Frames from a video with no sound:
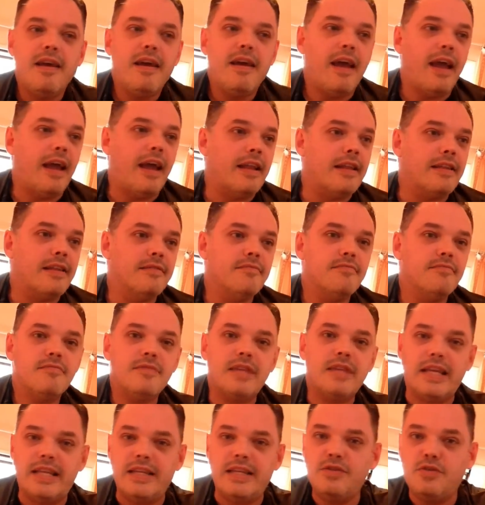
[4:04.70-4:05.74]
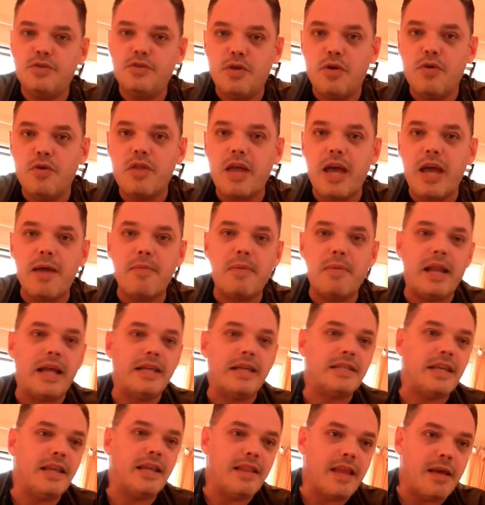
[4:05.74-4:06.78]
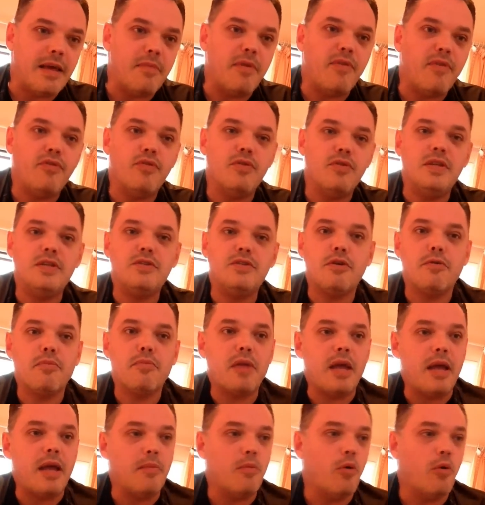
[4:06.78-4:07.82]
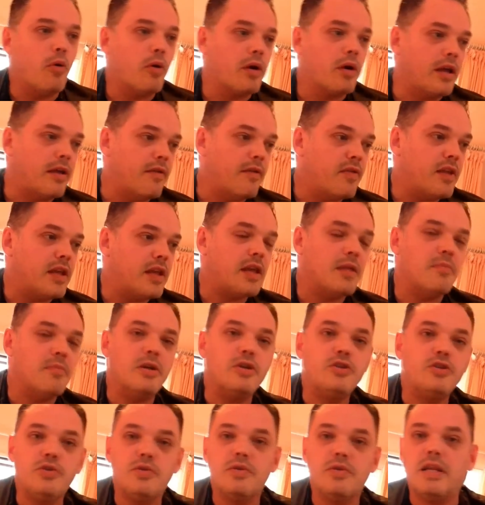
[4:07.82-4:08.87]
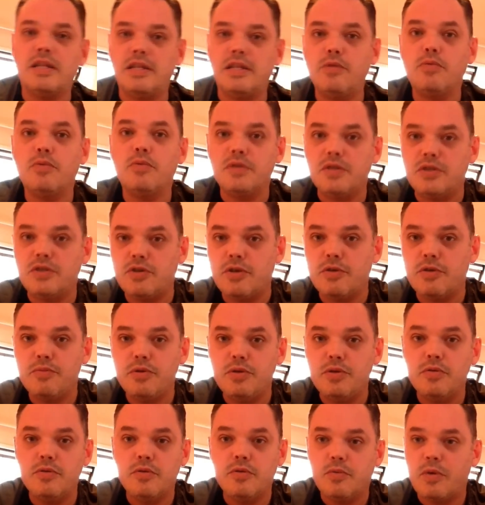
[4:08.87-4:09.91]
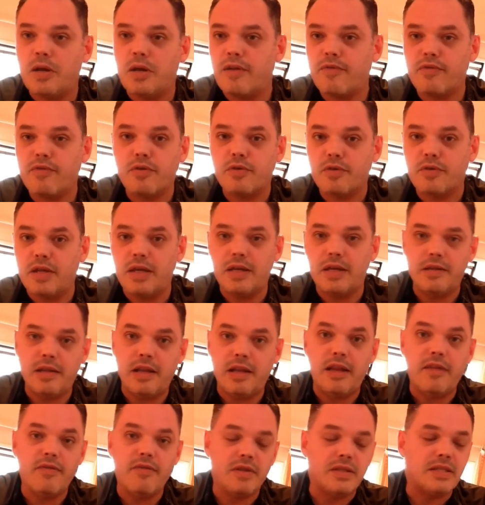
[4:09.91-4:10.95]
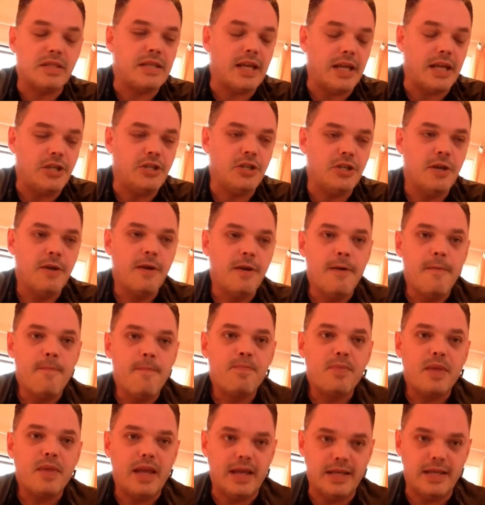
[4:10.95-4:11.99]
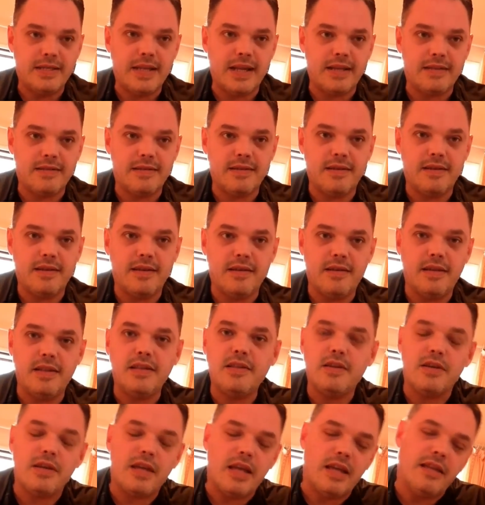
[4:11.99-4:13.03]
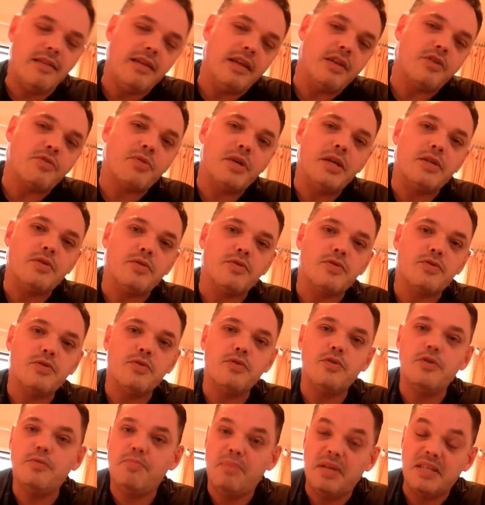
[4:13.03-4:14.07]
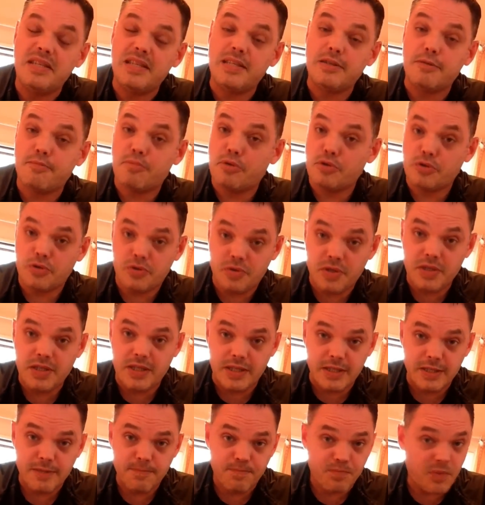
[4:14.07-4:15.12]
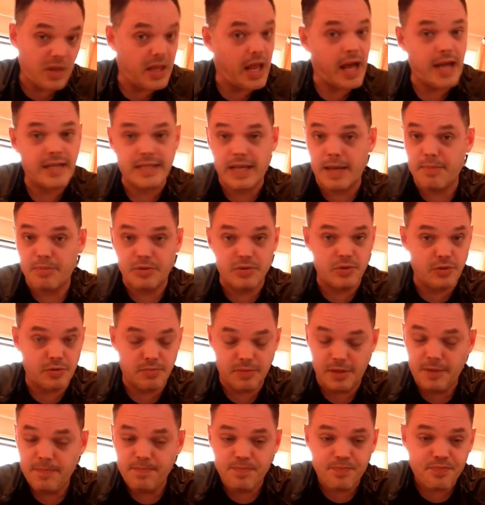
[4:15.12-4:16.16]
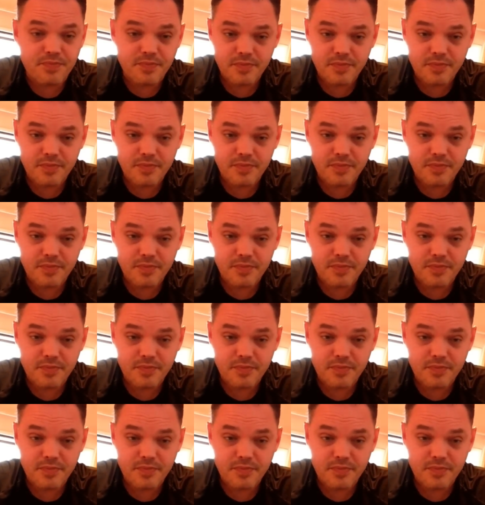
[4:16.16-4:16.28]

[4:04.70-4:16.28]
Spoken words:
and getting to know them and asking them if you disturb them or if they can make sure that it won't disturb you or whatever they leave on stage, is that it can create also good business opportunities. It has happened to me.